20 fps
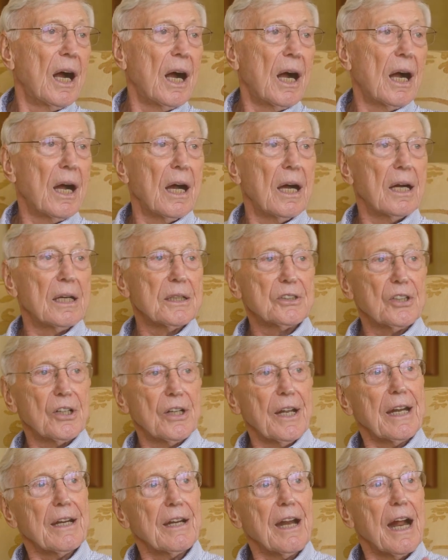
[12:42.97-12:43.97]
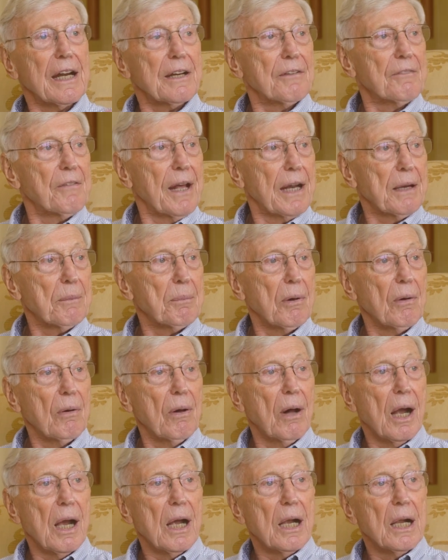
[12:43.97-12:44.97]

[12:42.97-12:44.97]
so they're not available.